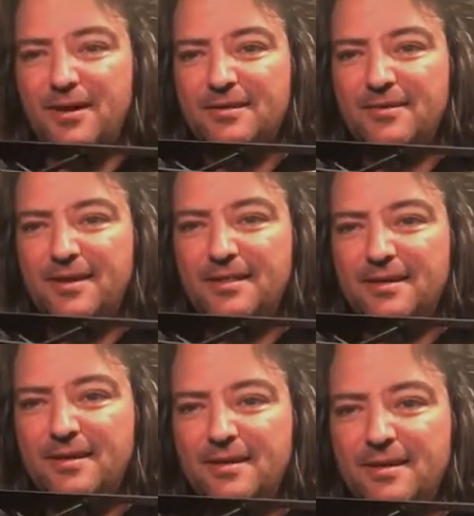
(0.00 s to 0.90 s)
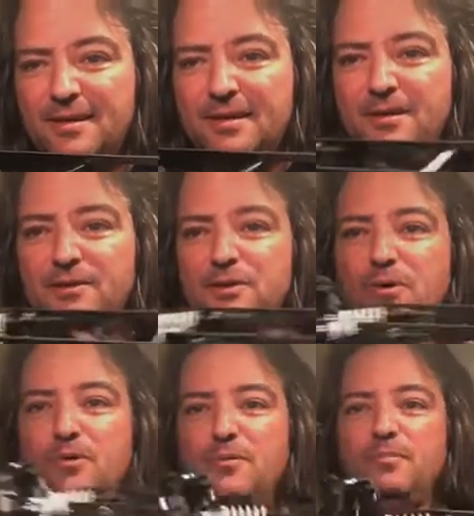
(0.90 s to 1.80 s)
You can see the lock nut right there.
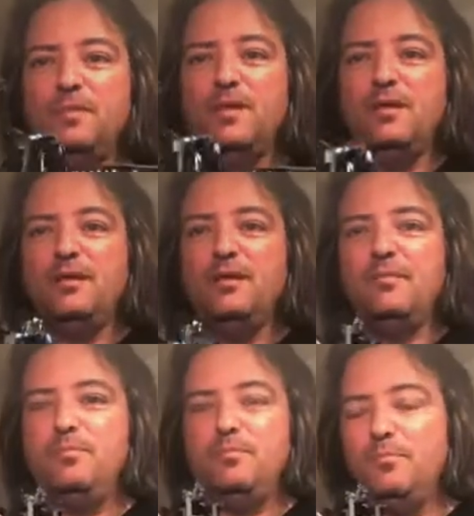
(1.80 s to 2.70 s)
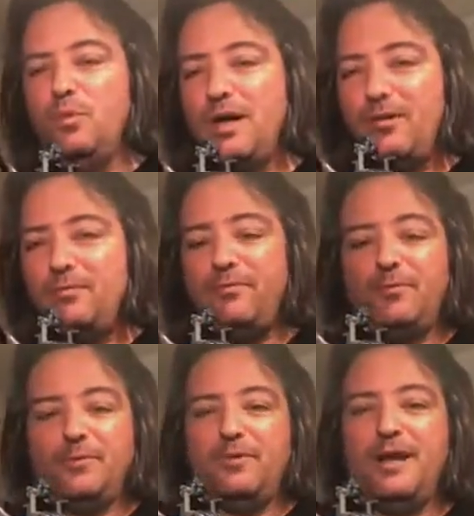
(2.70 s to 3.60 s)
So
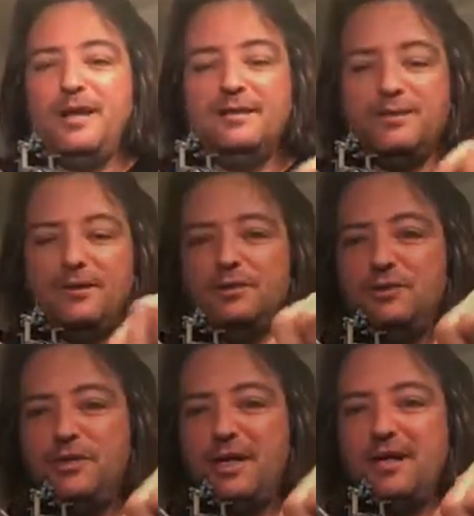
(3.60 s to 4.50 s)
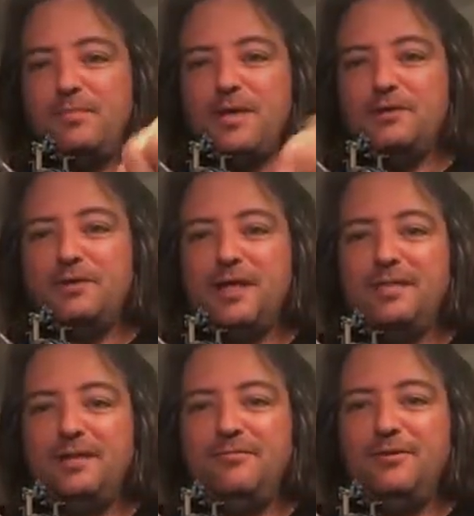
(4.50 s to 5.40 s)
before the race, I'll just check and
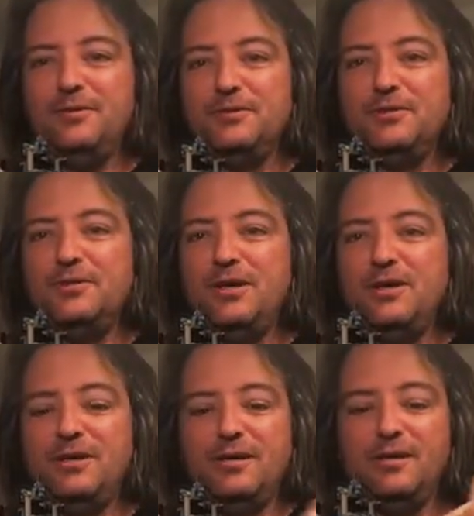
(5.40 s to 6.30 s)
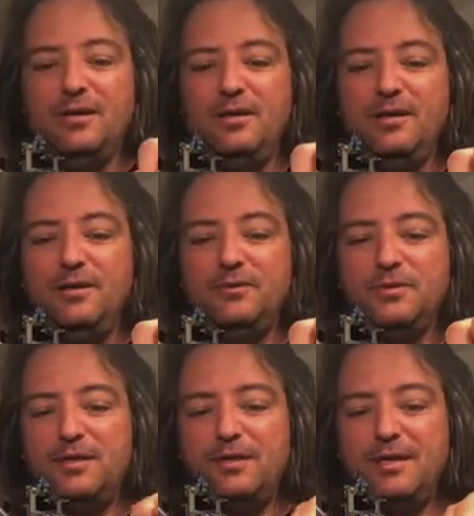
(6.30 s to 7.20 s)
make sure that thing feels snug.
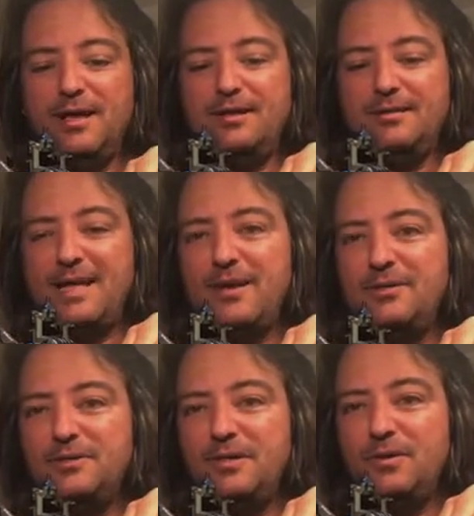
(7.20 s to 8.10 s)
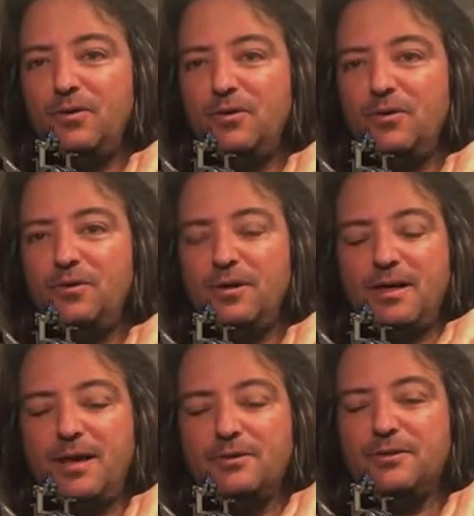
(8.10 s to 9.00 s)
You snug that
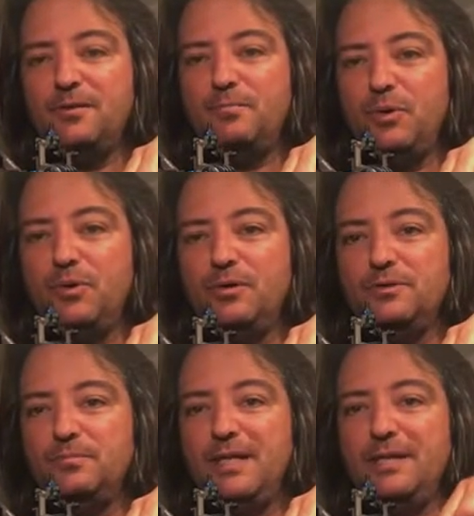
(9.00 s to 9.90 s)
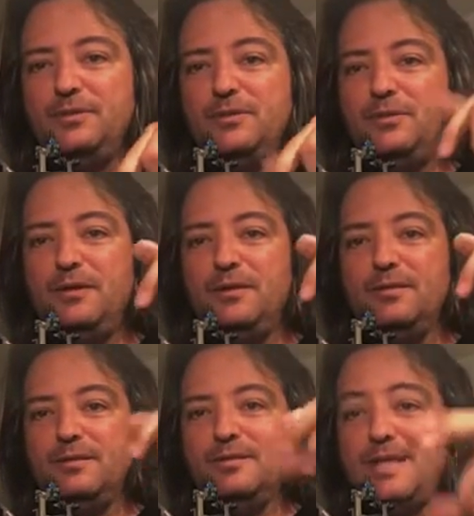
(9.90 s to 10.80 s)
countersunk bolt
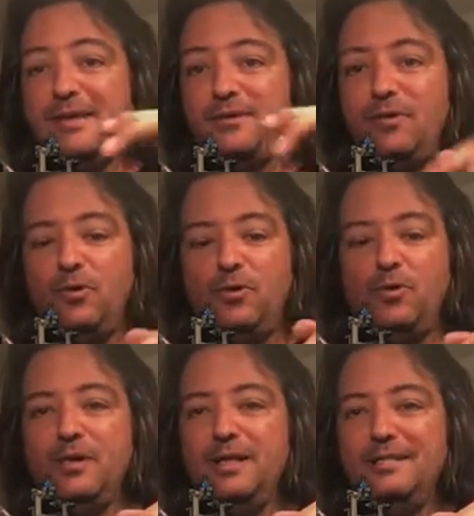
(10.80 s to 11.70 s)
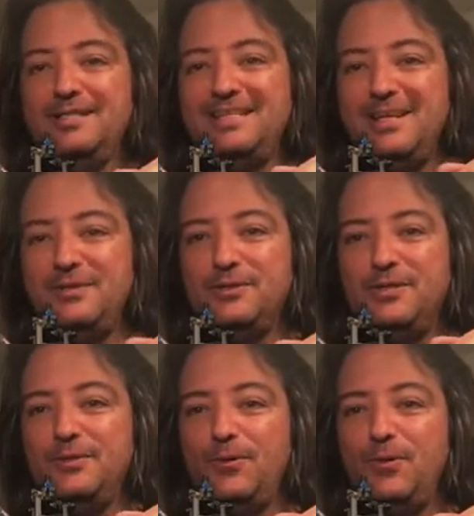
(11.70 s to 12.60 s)
into the standard hole, and it
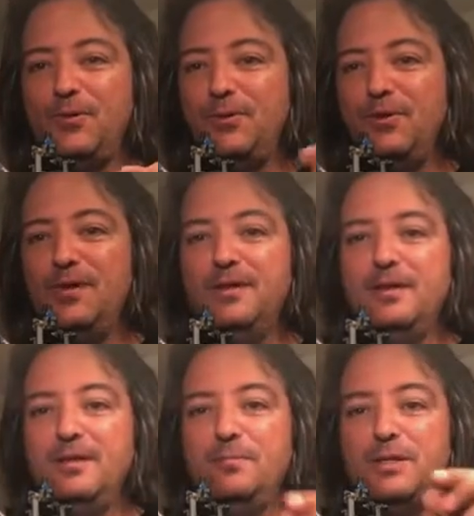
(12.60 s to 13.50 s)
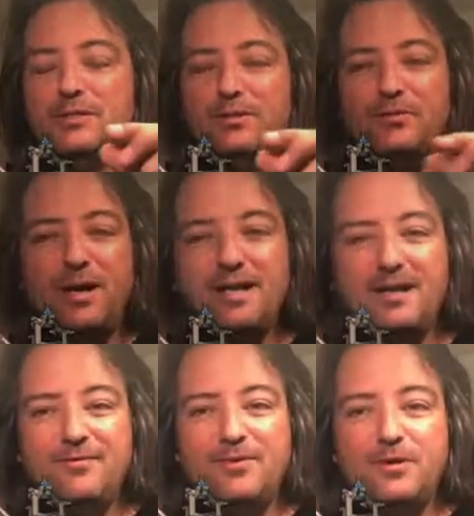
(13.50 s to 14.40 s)
centers in the hole, but it's
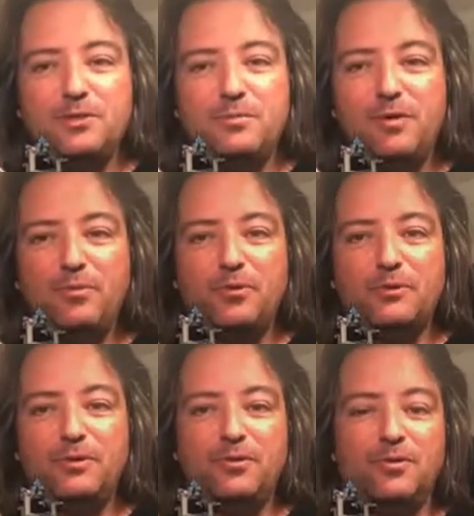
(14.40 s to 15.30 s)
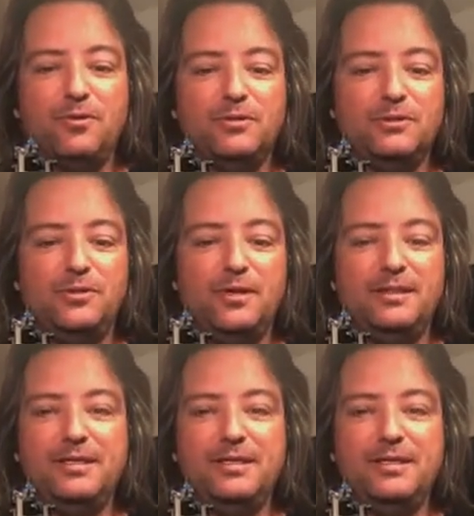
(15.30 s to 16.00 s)
only riding on a very small portion of the hole.